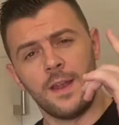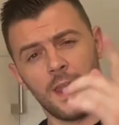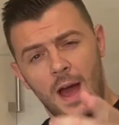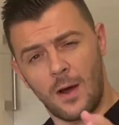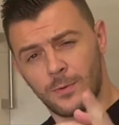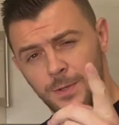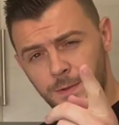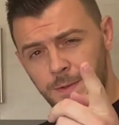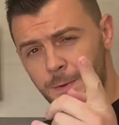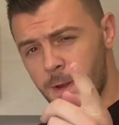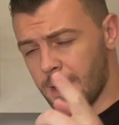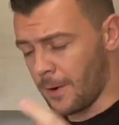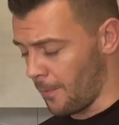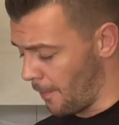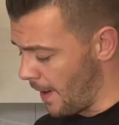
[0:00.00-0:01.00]
Now the
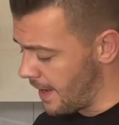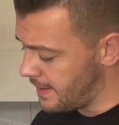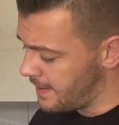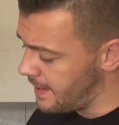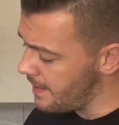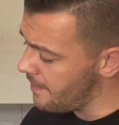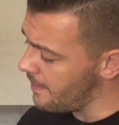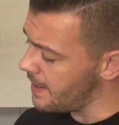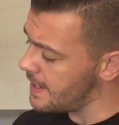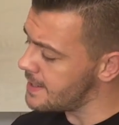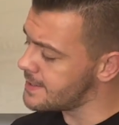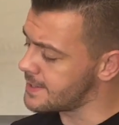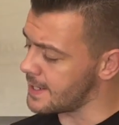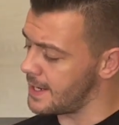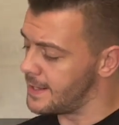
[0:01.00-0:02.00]
trick right here
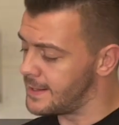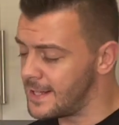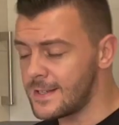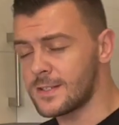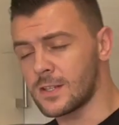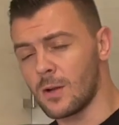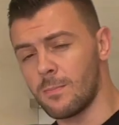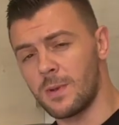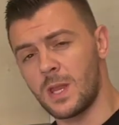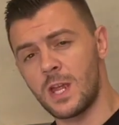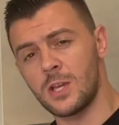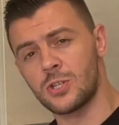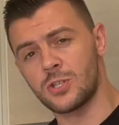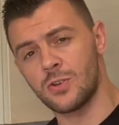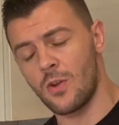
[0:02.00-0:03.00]
is in this
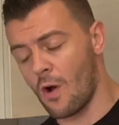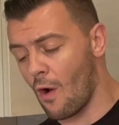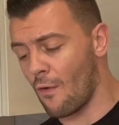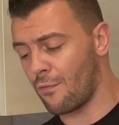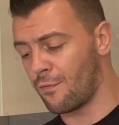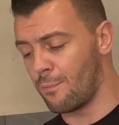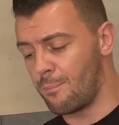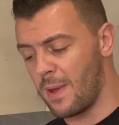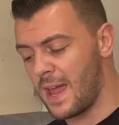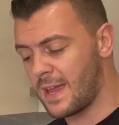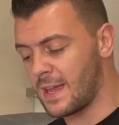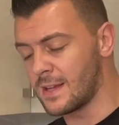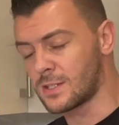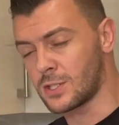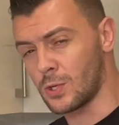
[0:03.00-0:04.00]
combination of
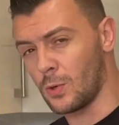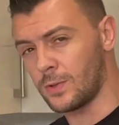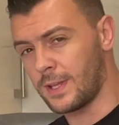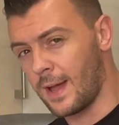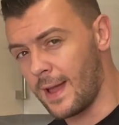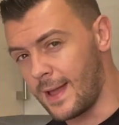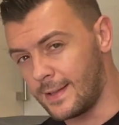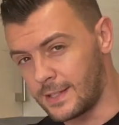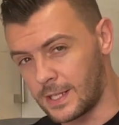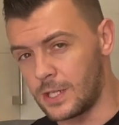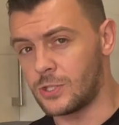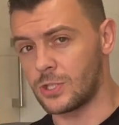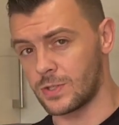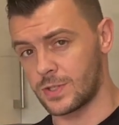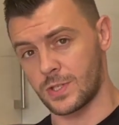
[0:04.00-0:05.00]
baking soda and
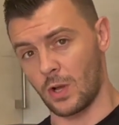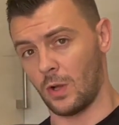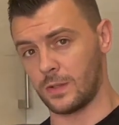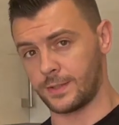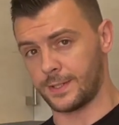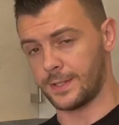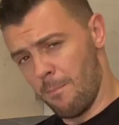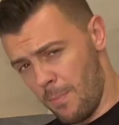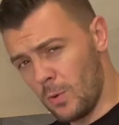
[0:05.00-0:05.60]
kitchen salt.